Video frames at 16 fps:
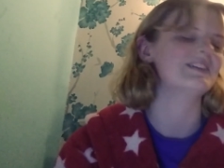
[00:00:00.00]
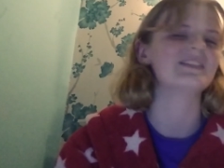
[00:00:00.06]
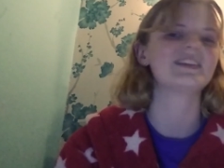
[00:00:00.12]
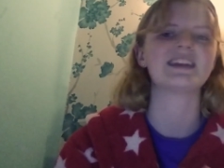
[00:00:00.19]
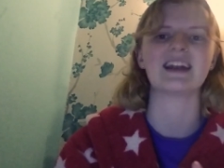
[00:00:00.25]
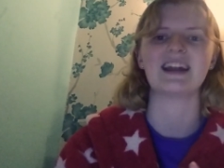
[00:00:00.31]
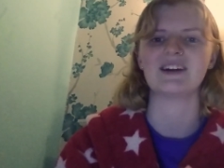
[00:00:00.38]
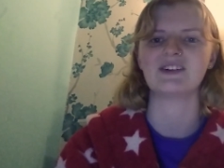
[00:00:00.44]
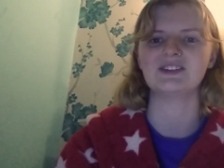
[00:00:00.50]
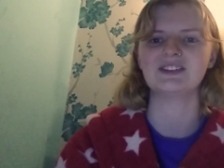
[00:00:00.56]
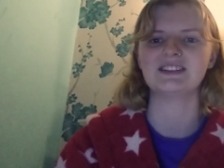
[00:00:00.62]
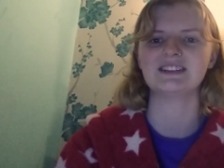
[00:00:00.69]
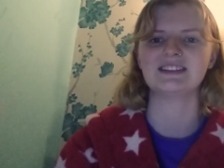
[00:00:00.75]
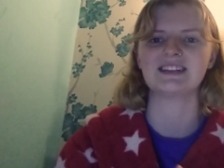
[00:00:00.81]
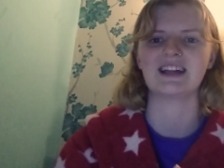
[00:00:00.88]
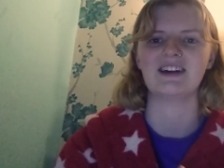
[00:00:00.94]
it comes to
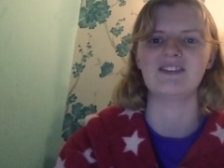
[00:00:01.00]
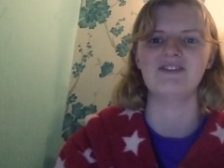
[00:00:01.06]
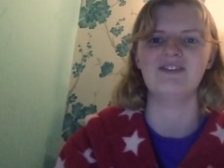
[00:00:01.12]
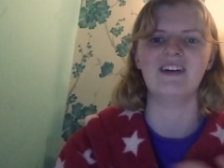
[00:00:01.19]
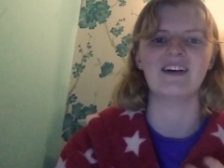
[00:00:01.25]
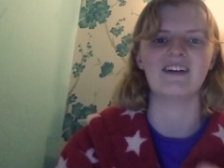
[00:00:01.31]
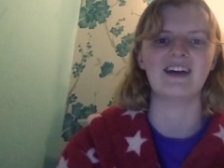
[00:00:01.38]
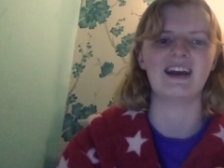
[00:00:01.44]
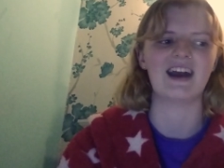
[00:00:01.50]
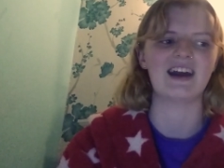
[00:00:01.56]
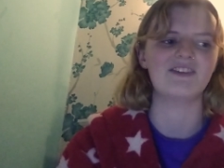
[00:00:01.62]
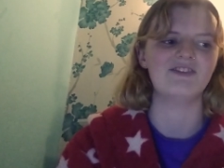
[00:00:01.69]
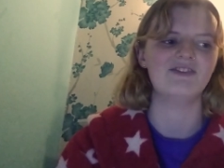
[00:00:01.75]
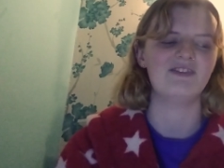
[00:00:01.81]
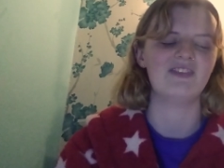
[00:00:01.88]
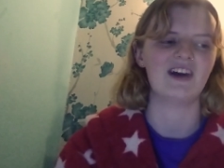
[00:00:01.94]
languages, I'm very,
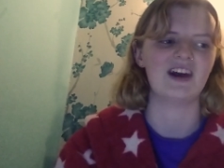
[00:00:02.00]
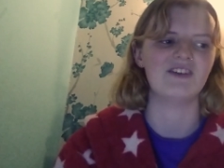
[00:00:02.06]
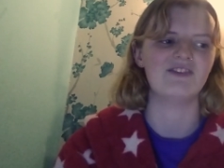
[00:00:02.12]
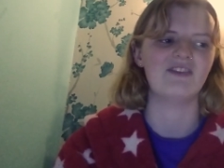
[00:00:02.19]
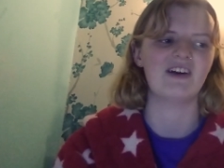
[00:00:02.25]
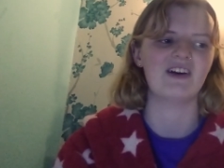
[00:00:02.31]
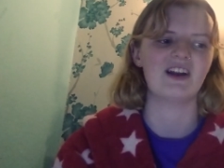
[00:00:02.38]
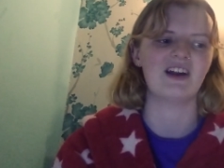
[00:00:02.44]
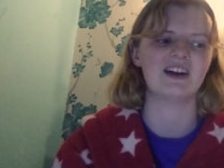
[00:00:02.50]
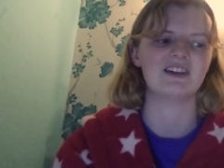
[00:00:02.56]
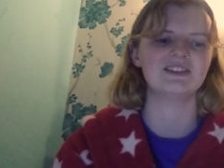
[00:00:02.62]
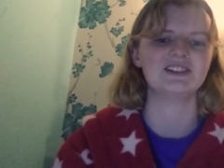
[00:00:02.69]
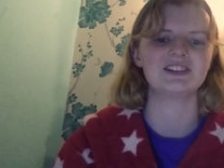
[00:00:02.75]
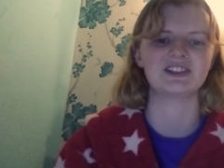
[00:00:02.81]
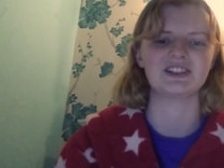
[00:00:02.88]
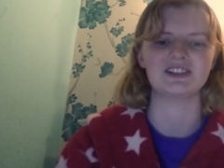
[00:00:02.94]
I've, I've a lot
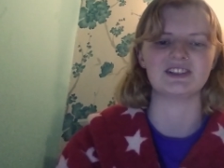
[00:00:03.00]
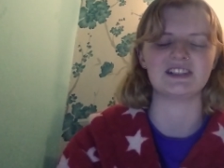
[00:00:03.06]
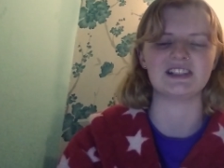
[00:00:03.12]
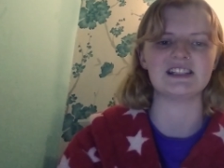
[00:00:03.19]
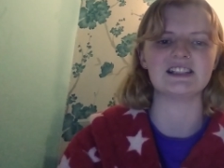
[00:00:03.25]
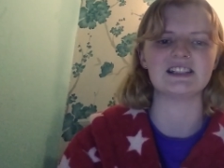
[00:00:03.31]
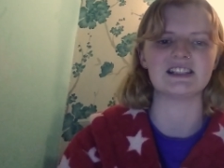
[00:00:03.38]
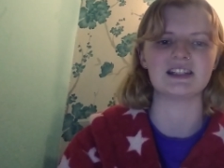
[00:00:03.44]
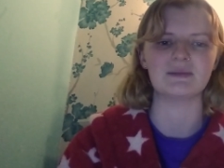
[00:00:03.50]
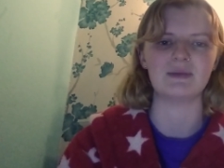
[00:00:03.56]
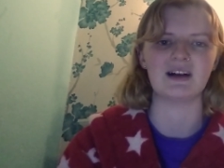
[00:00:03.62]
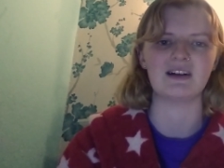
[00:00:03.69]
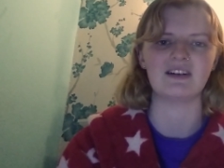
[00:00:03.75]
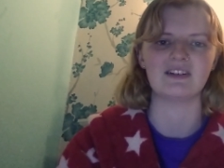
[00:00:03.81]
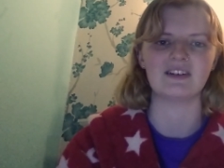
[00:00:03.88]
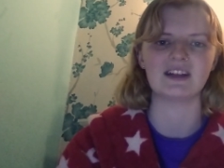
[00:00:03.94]
of insecurities
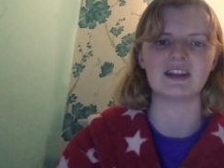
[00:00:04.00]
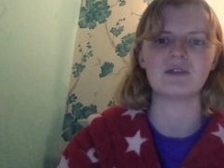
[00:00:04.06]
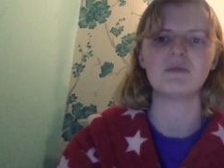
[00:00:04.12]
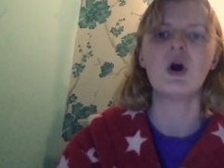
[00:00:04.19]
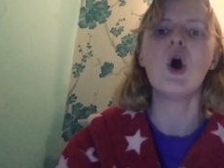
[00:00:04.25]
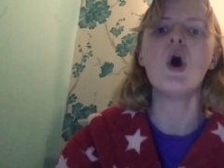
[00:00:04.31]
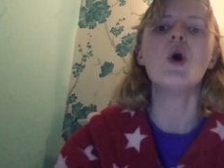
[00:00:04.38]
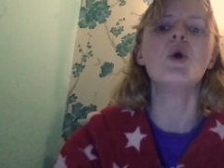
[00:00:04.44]
about learning them,